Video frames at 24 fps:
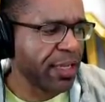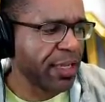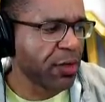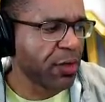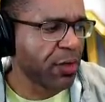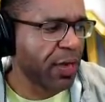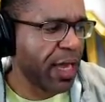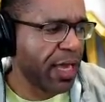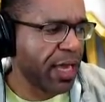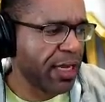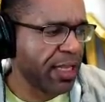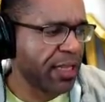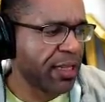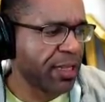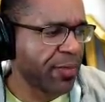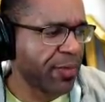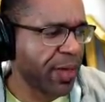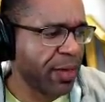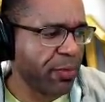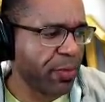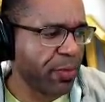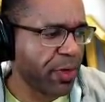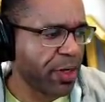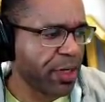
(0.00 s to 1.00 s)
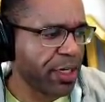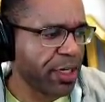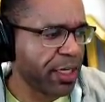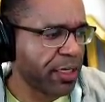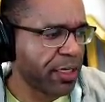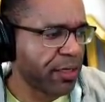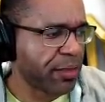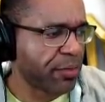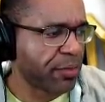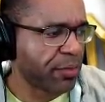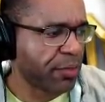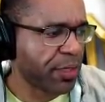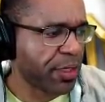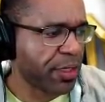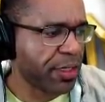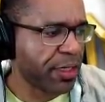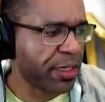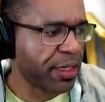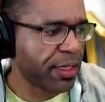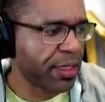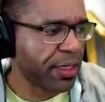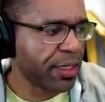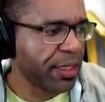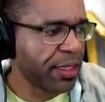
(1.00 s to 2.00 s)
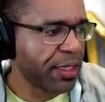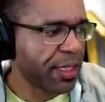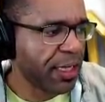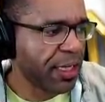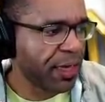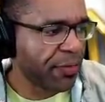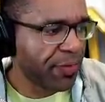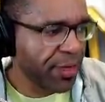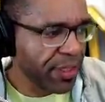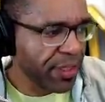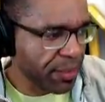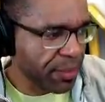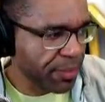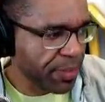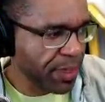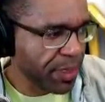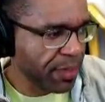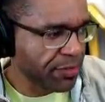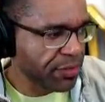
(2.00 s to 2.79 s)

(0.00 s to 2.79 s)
yeah, either at either rate, we're good. We're good. If we get